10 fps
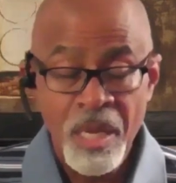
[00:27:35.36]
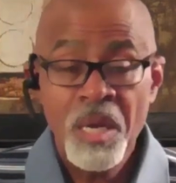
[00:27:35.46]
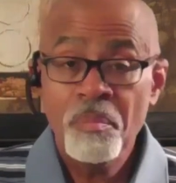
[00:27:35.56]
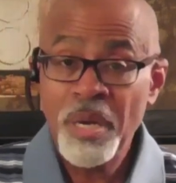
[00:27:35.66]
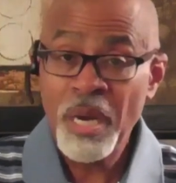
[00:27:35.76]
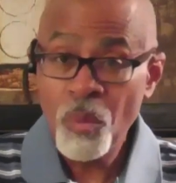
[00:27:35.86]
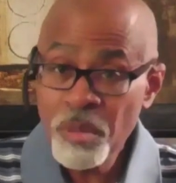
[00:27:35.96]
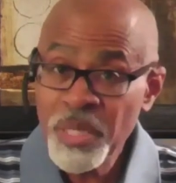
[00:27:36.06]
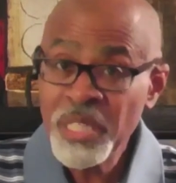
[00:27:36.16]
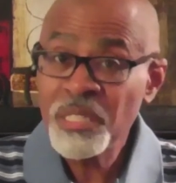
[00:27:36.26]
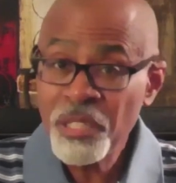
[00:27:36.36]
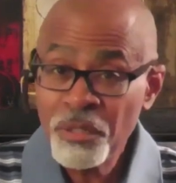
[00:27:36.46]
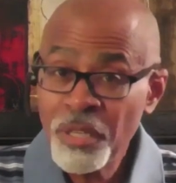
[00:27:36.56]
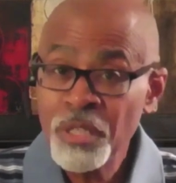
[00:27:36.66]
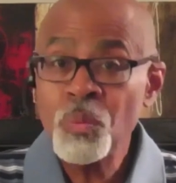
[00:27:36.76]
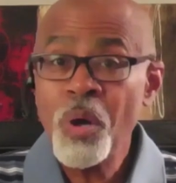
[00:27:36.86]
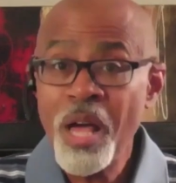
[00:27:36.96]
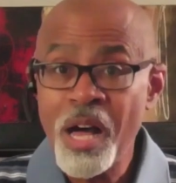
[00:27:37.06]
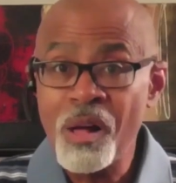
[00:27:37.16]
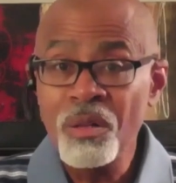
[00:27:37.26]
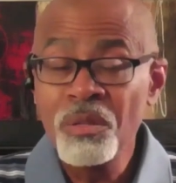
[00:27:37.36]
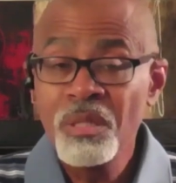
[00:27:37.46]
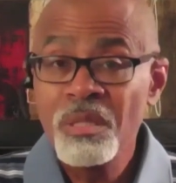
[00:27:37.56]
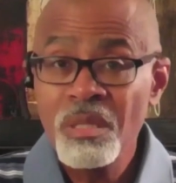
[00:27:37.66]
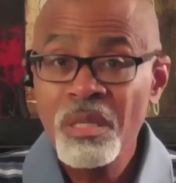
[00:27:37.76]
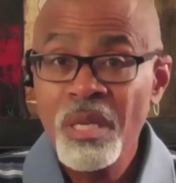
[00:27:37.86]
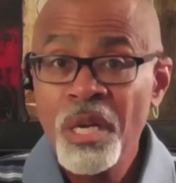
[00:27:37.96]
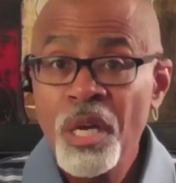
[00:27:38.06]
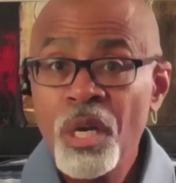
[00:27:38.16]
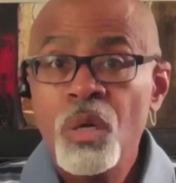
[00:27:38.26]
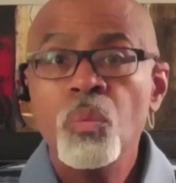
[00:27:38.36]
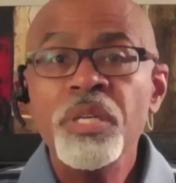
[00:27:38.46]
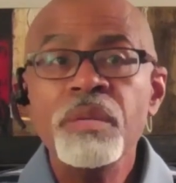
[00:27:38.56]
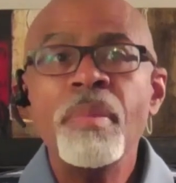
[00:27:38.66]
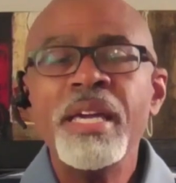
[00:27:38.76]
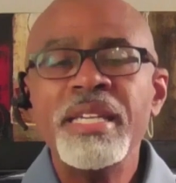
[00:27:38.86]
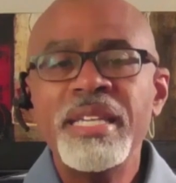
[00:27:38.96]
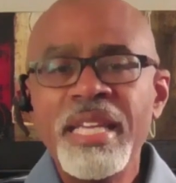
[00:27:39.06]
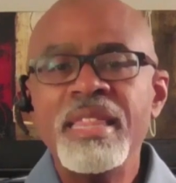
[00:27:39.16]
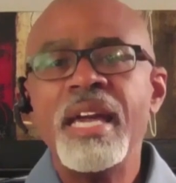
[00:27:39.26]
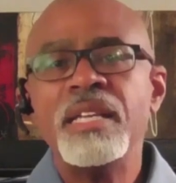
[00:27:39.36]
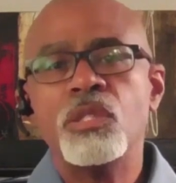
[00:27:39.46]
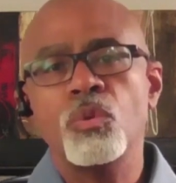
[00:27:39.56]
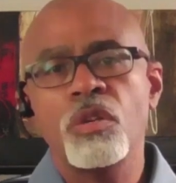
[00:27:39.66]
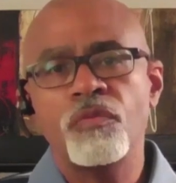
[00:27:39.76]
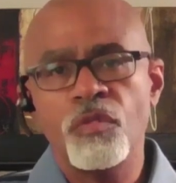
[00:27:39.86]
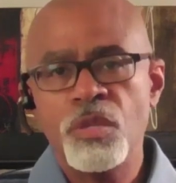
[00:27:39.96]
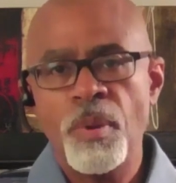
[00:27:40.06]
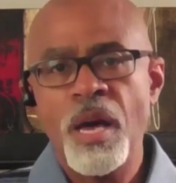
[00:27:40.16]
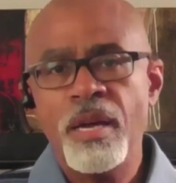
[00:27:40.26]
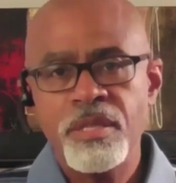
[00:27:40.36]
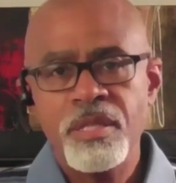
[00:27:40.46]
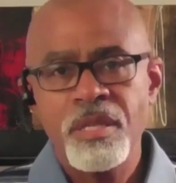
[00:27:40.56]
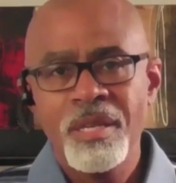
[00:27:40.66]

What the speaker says: But I want to be clear here as well, we may get that sort of response,